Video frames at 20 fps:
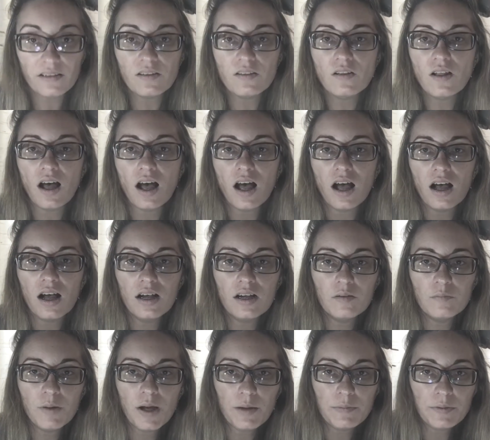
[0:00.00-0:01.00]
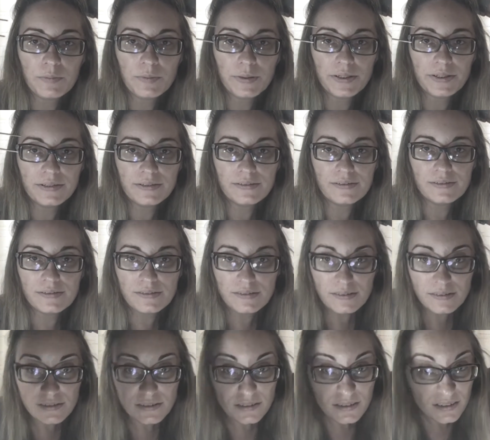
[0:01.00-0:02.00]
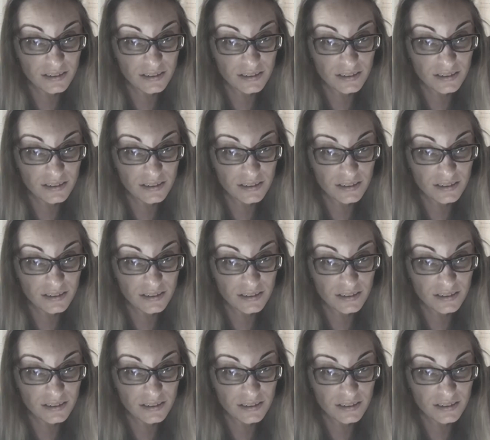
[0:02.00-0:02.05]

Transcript: the long bobby pins